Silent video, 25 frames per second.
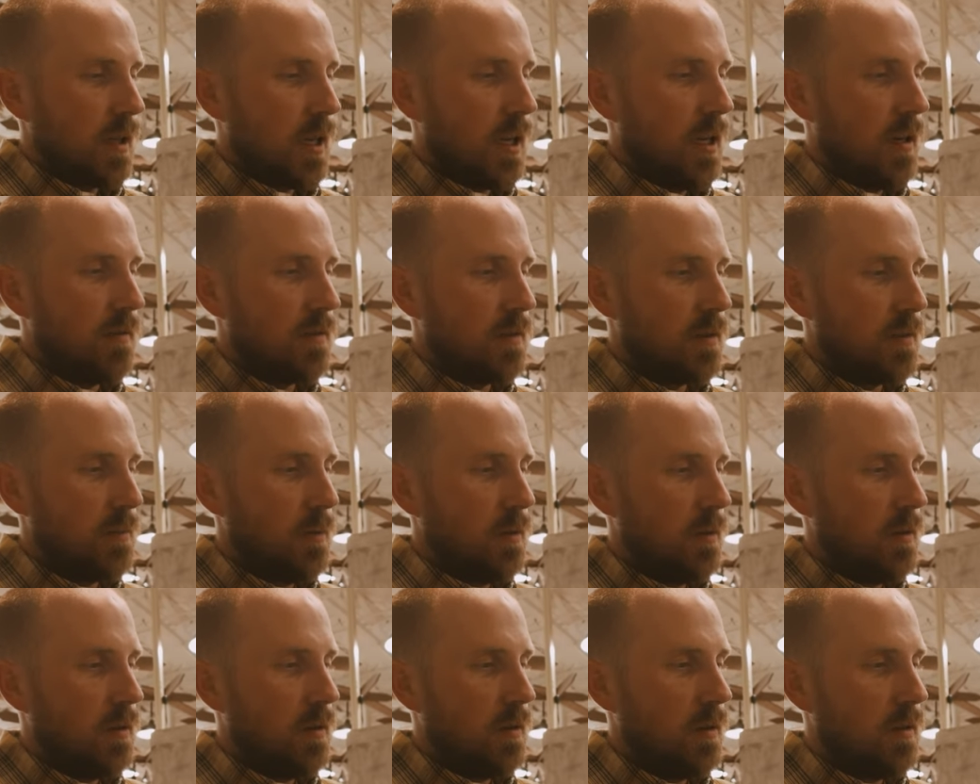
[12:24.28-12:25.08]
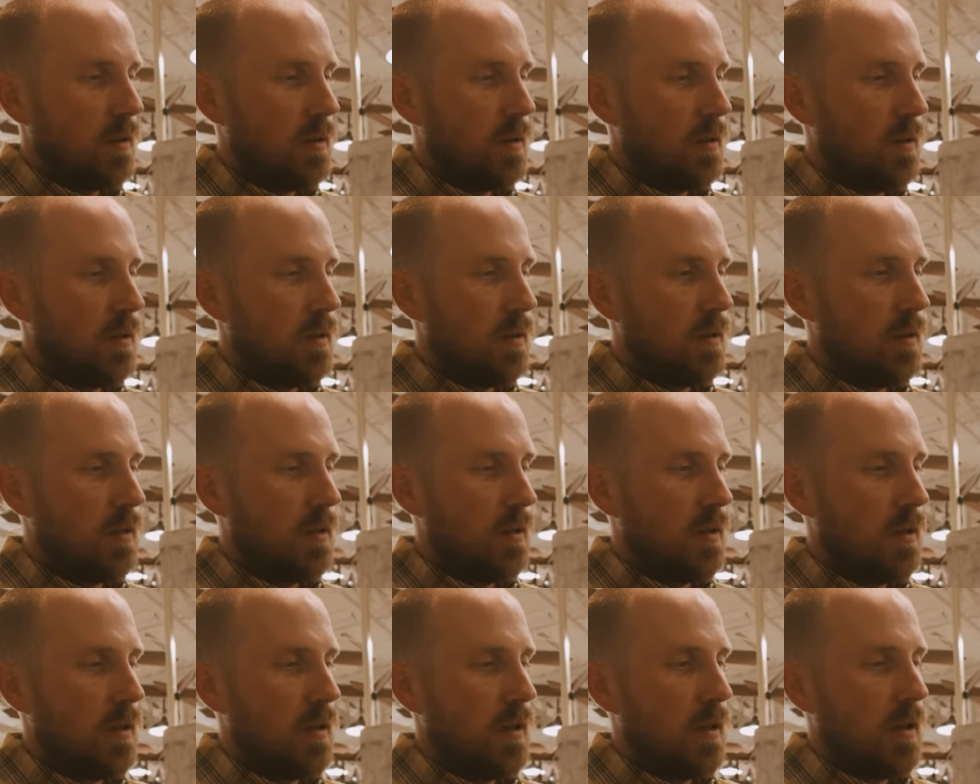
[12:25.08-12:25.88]
Comfortable.
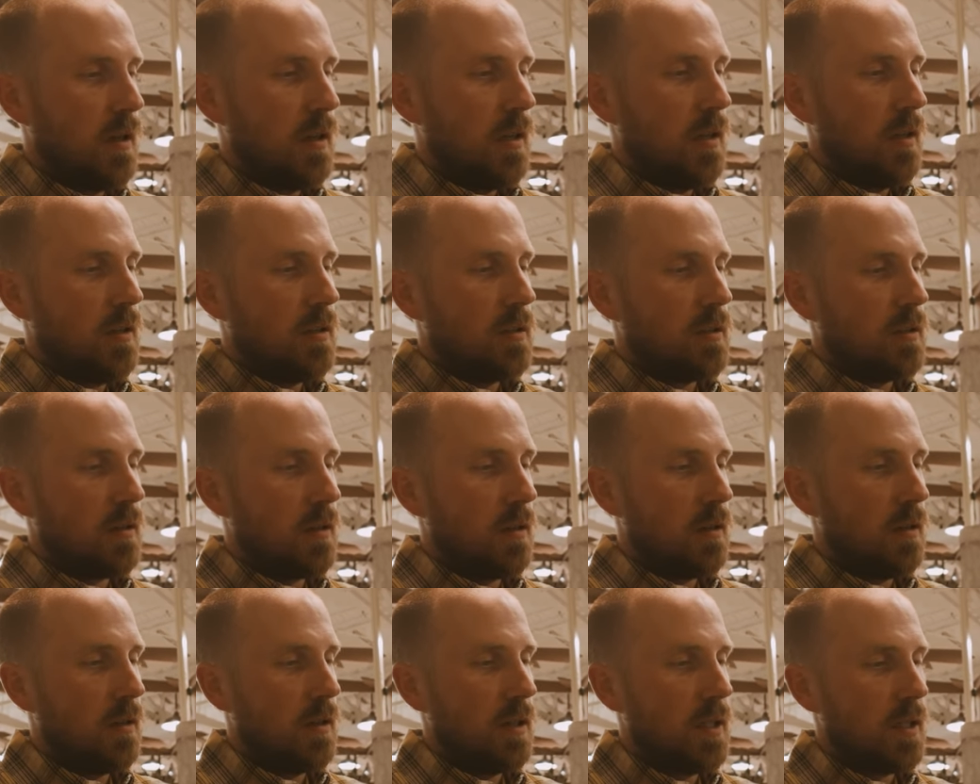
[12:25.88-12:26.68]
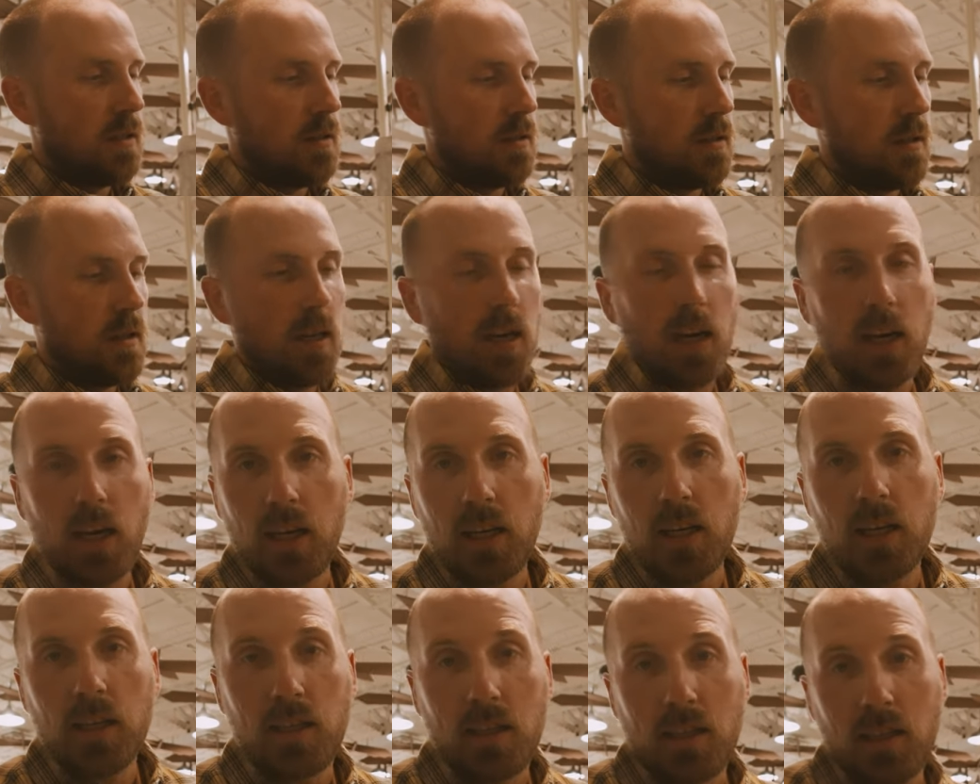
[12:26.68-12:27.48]
So it's
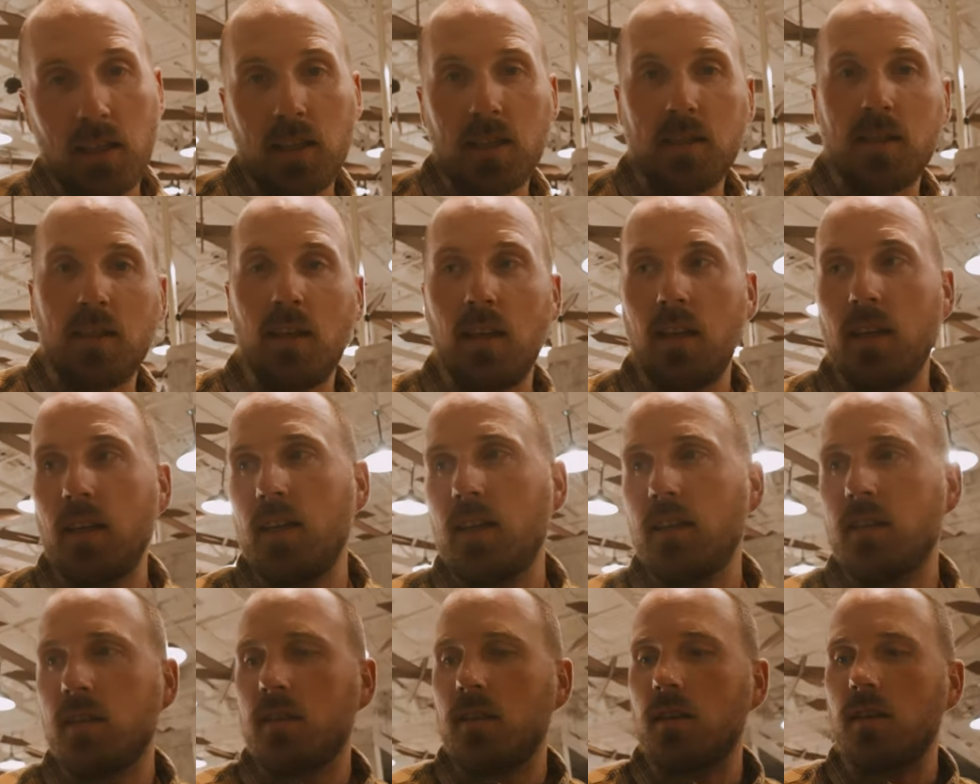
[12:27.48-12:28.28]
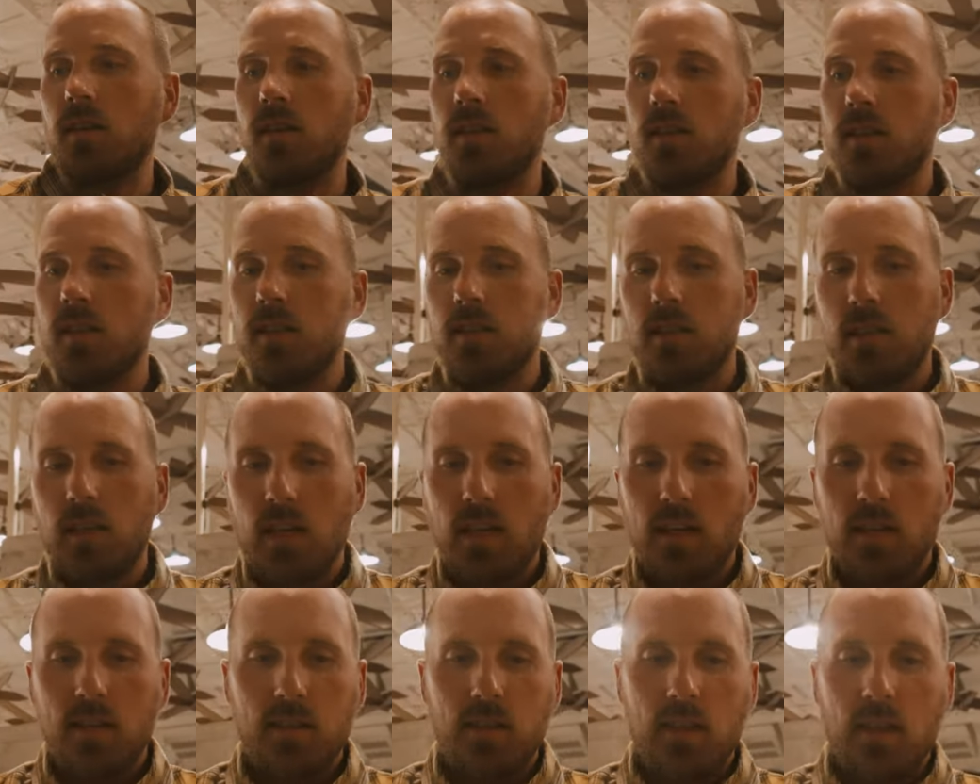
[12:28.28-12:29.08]
DOT and E C E, so at least it
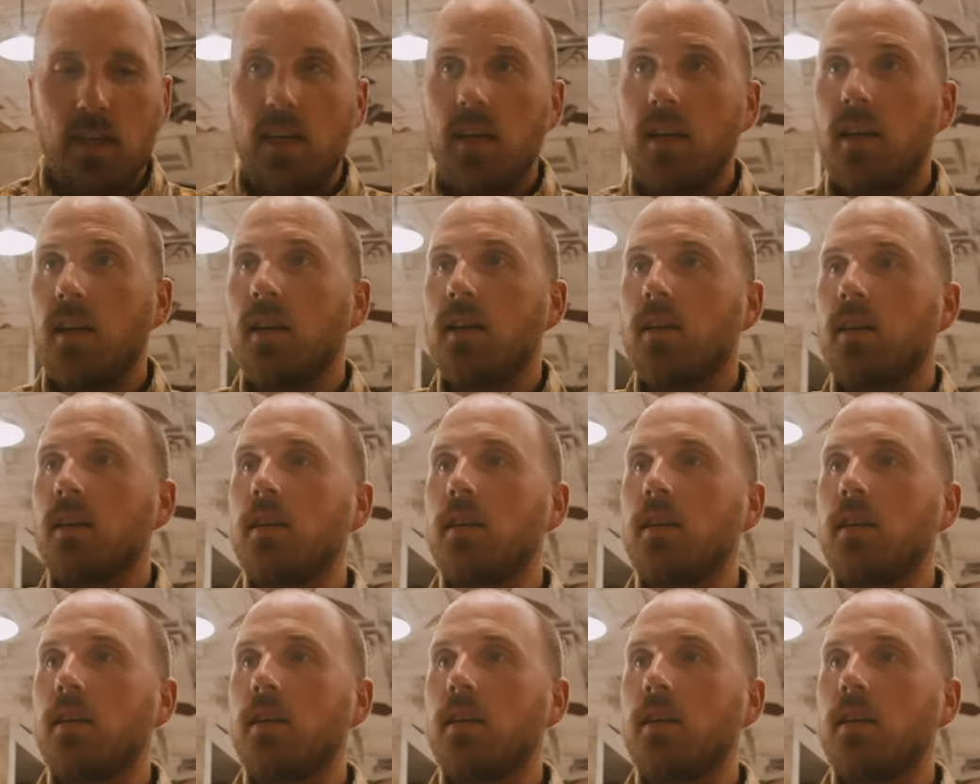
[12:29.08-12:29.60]
has that.